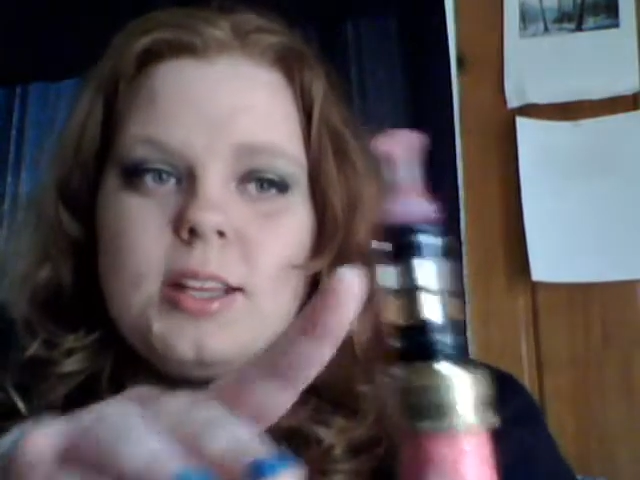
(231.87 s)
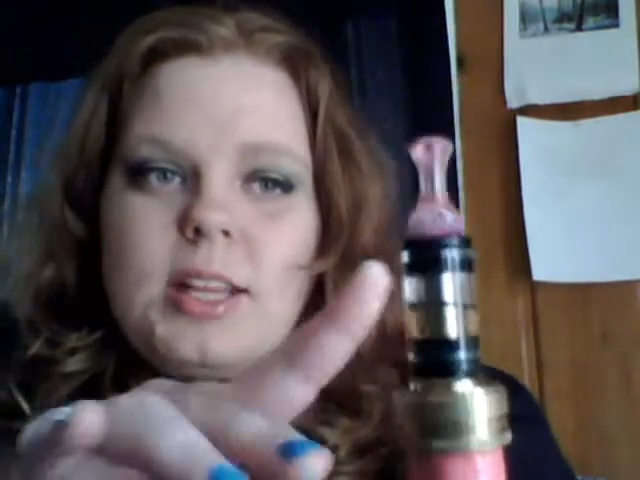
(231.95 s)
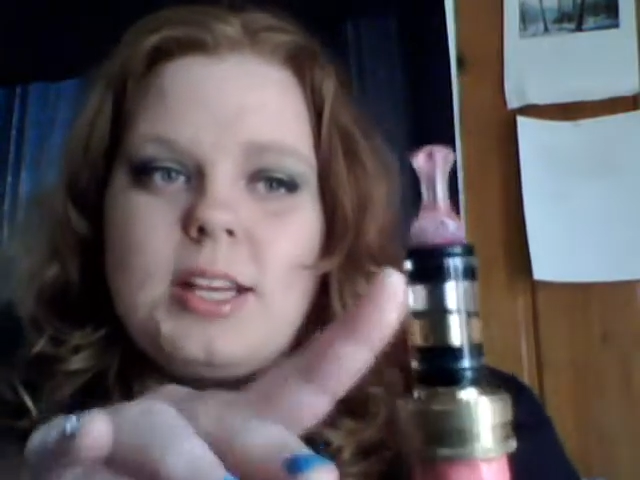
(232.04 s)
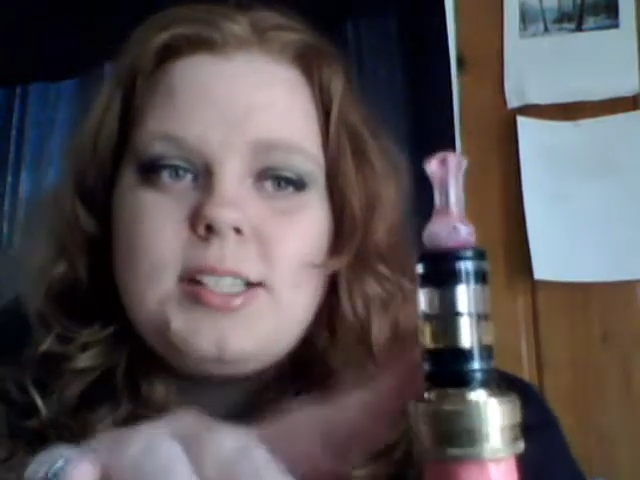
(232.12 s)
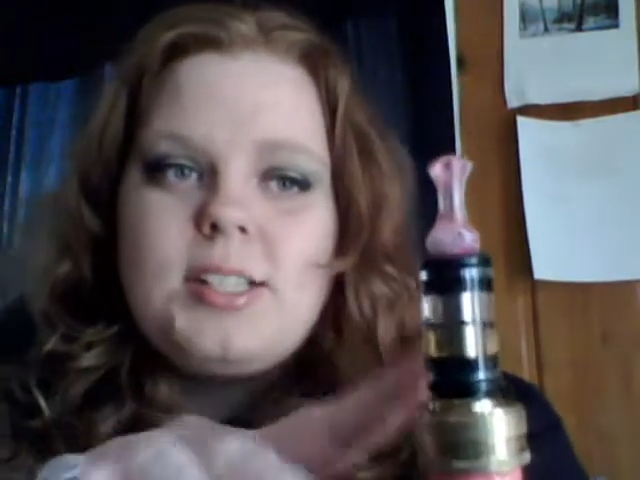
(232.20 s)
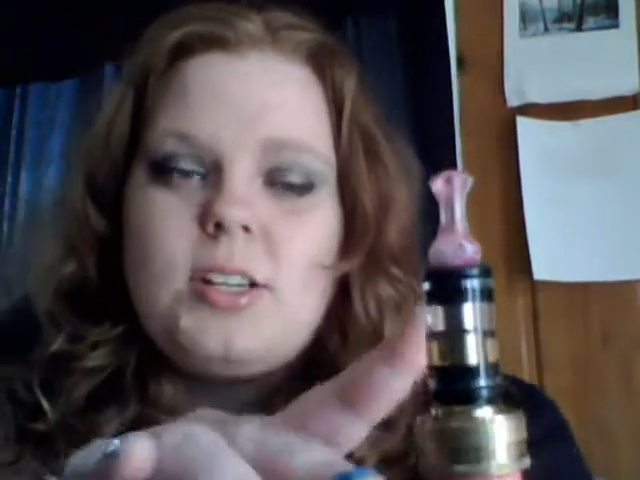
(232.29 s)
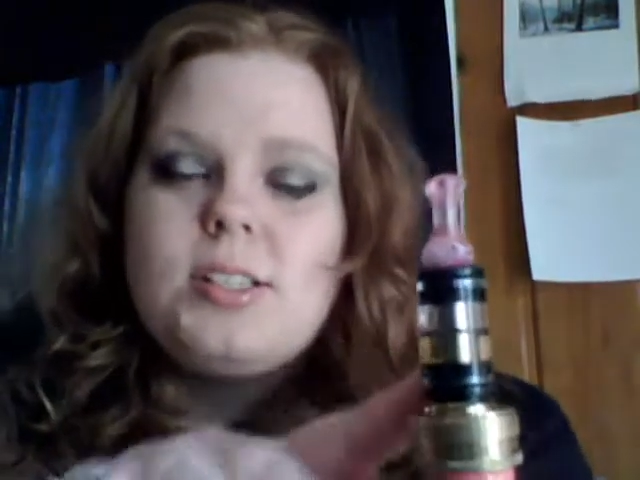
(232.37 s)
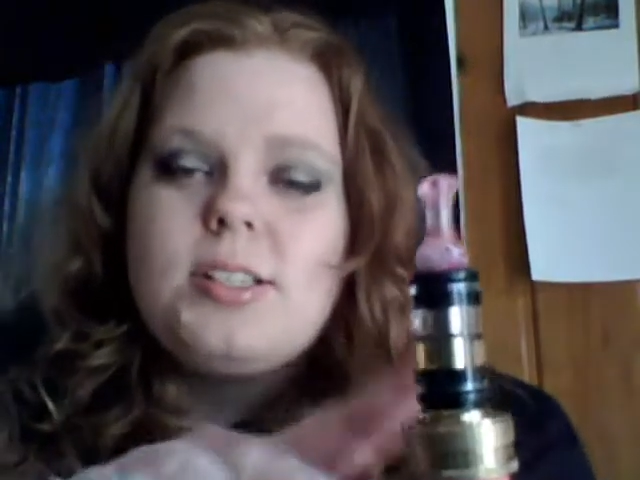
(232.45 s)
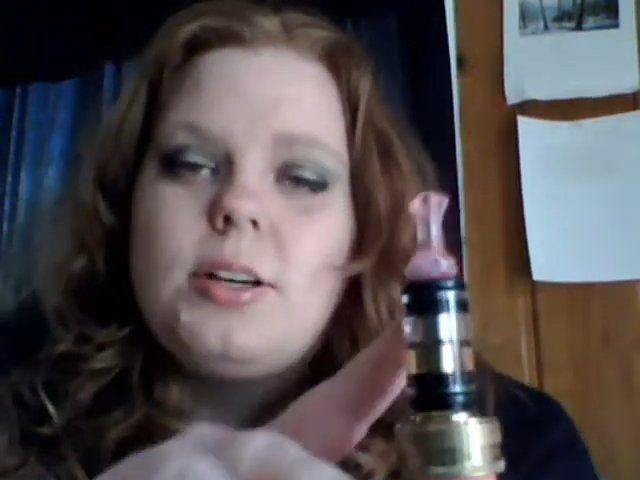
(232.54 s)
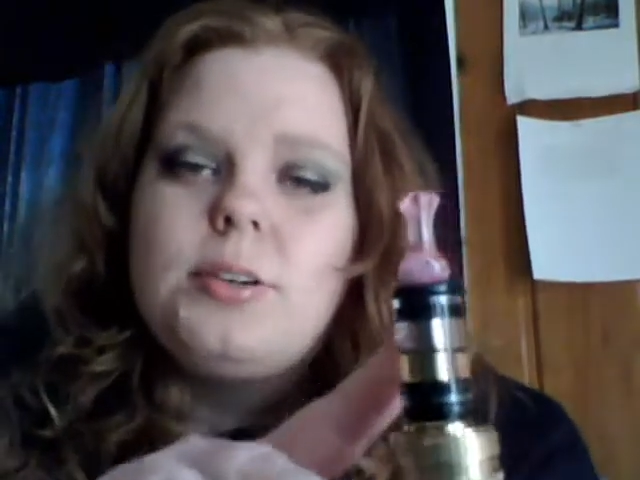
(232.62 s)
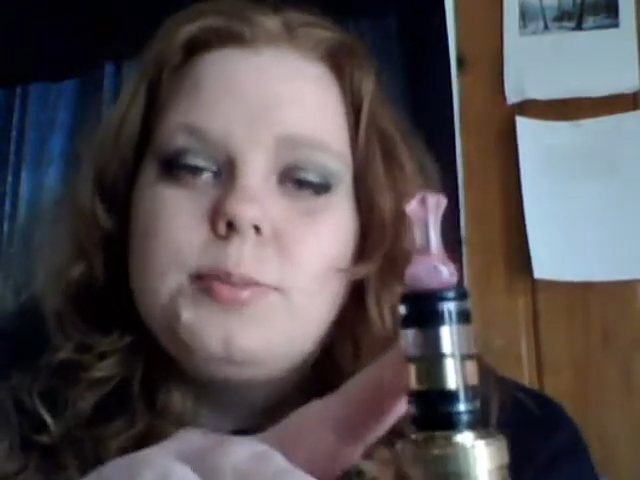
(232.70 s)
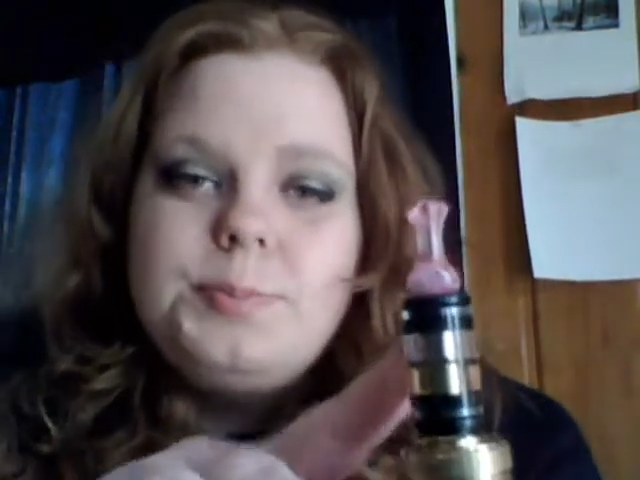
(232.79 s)
That is
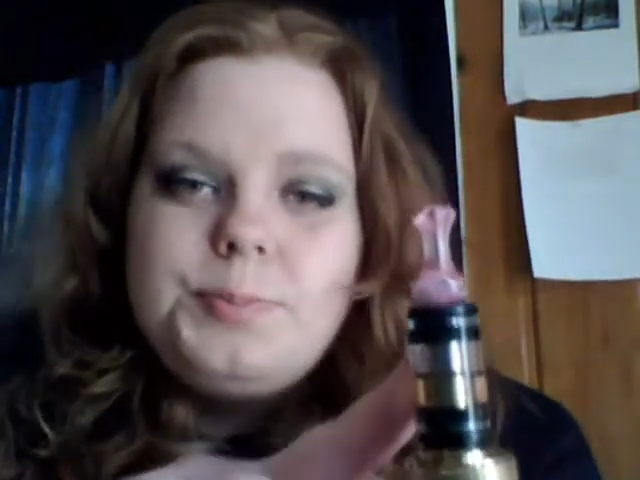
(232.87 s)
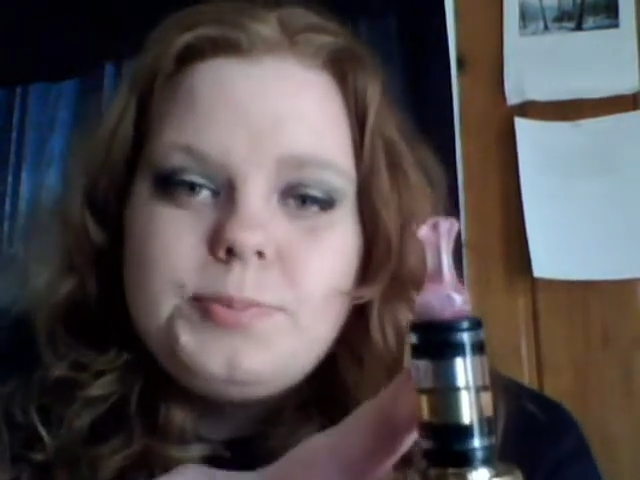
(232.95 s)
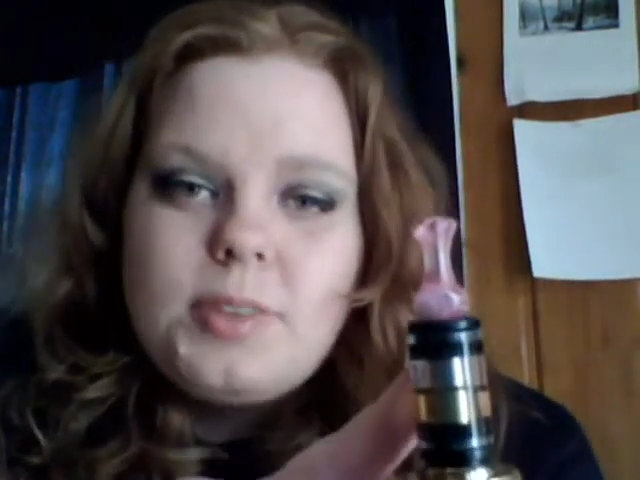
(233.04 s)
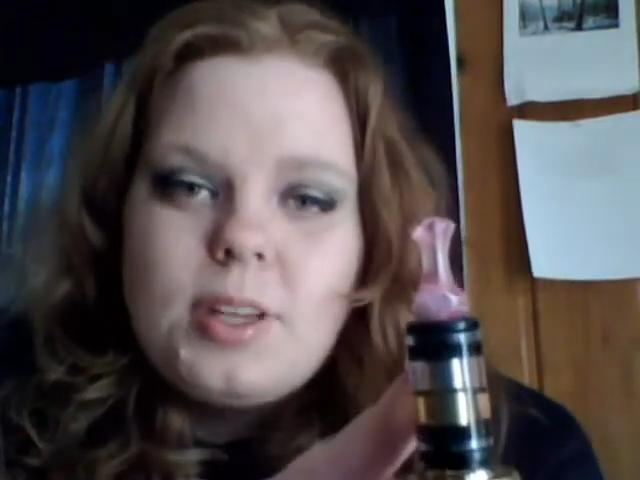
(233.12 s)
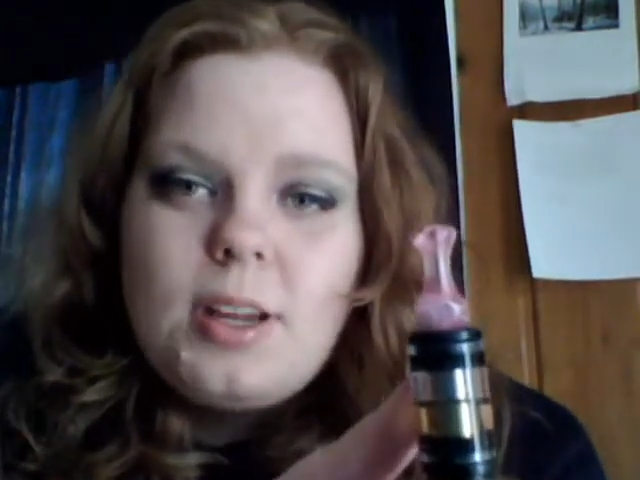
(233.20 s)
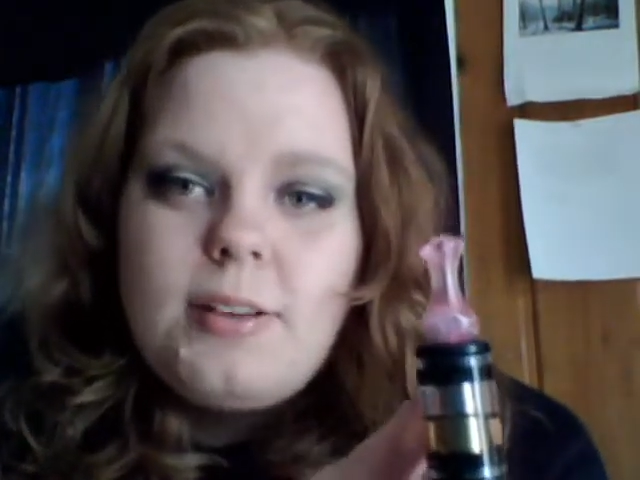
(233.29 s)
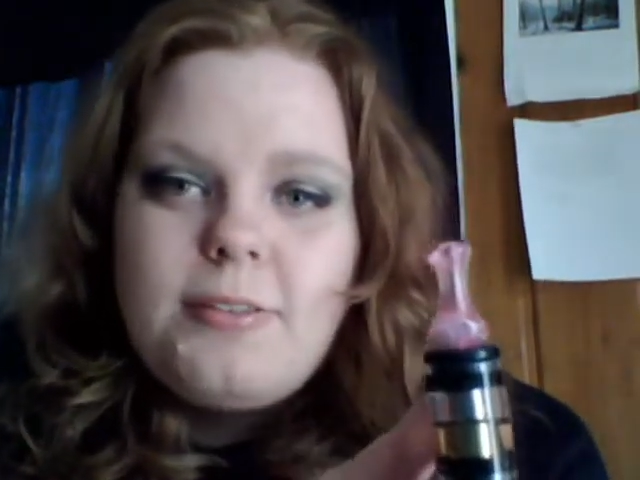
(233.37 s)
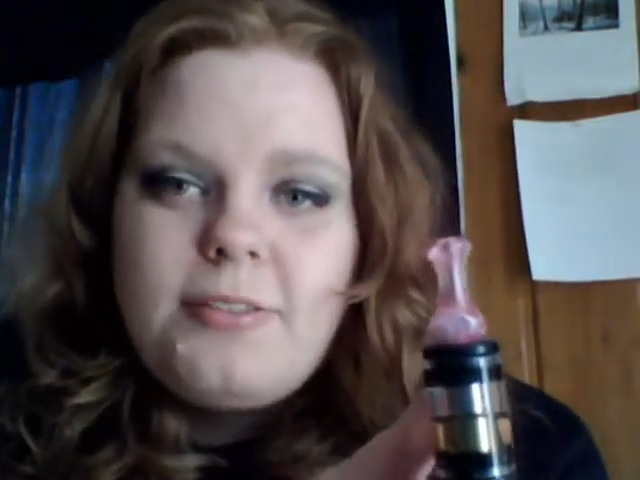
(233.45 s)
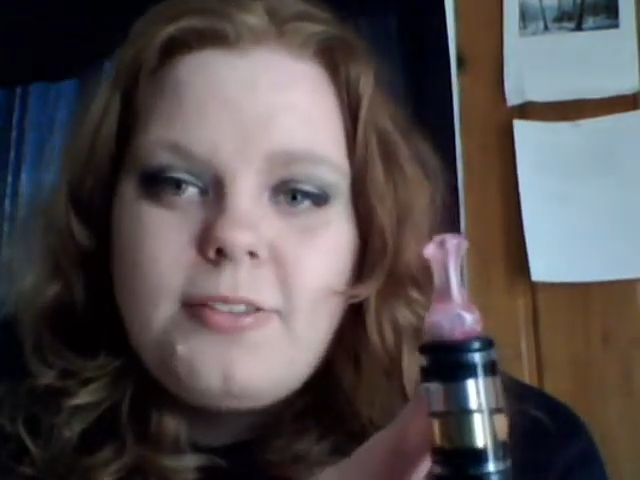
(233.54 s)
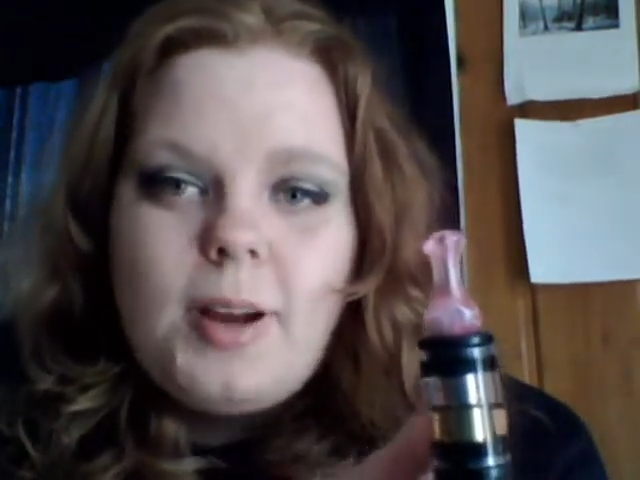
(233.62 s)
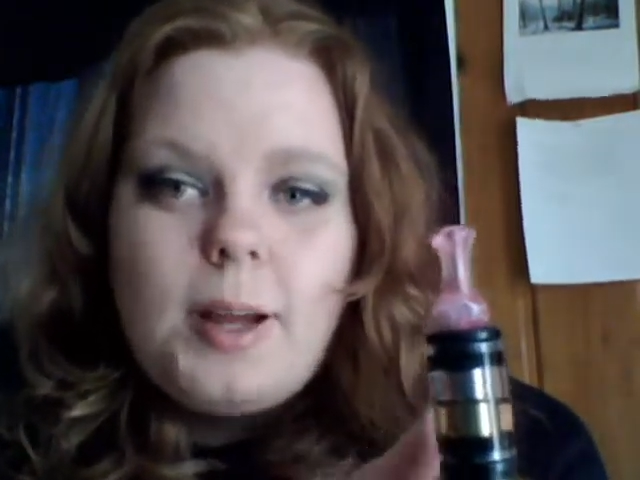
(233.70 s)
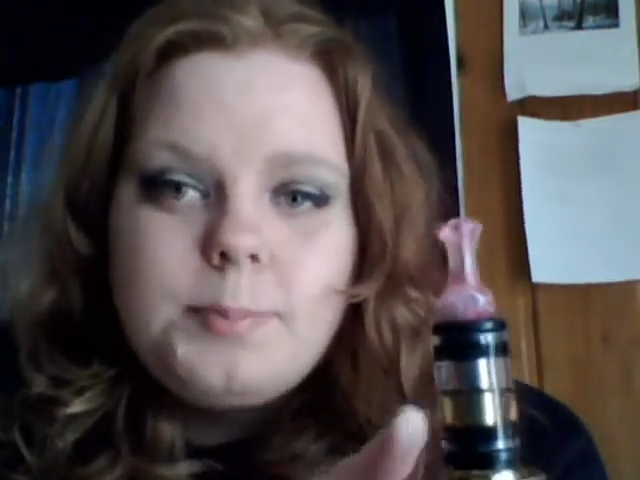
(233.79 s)
also
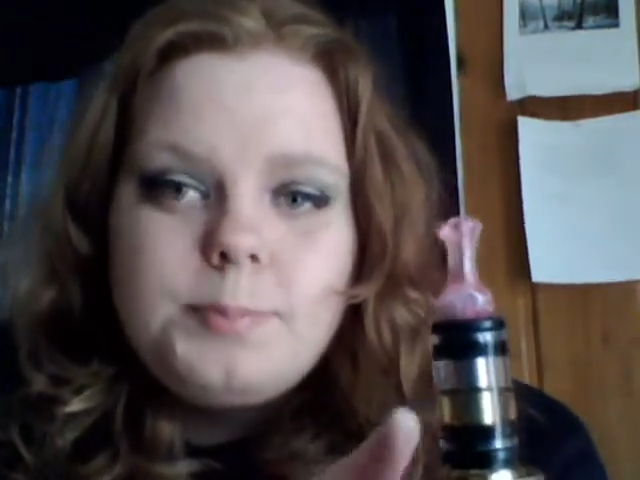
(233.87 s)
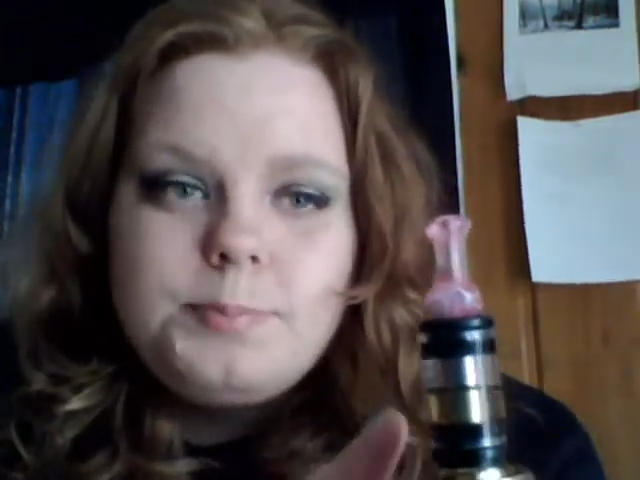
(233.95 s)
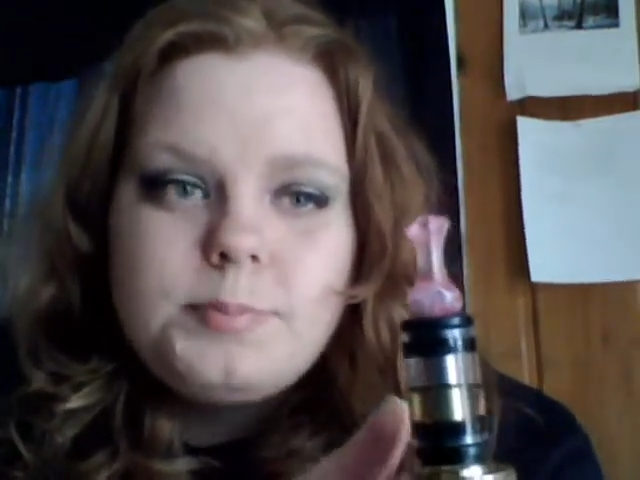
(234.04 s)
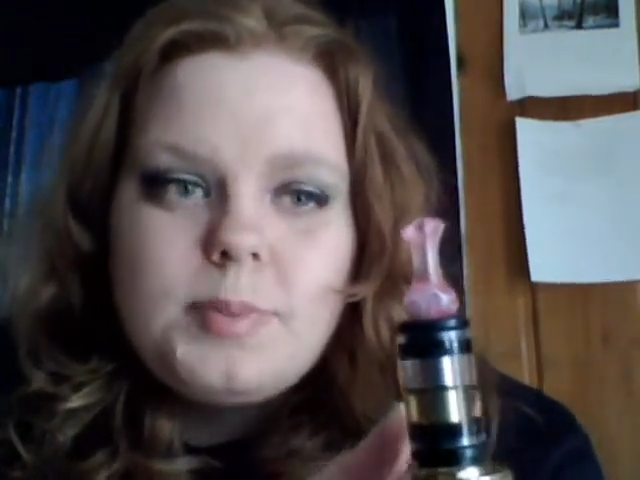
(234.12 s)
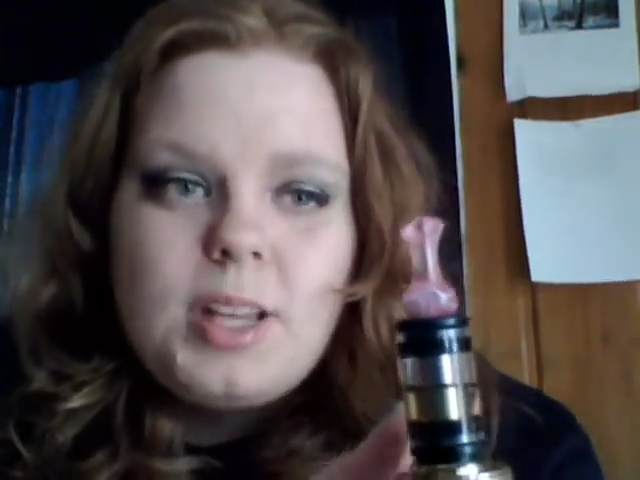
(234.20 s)
from